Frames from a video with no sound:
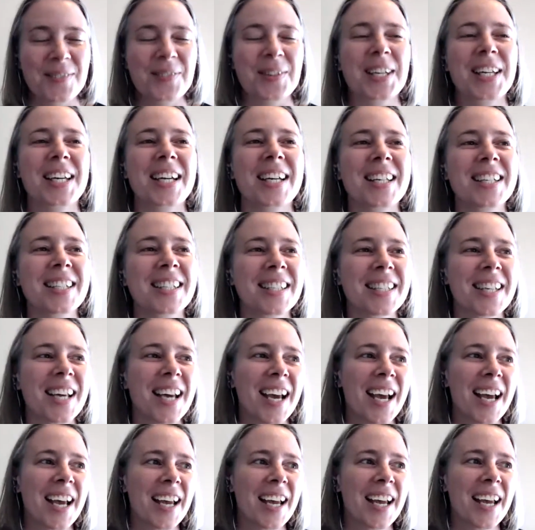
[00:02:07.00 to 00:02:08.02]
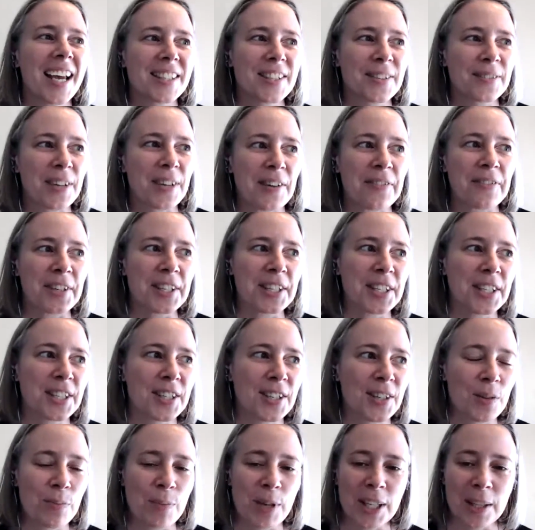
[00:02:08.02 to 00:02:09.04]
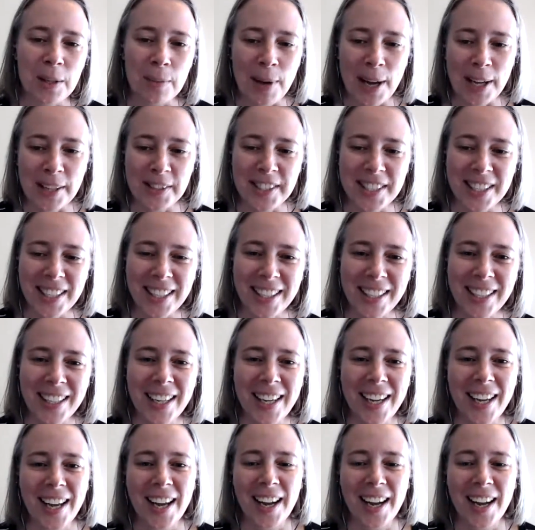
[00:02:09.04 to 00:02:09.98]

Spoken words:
because it's a reference to The Big Lebowski.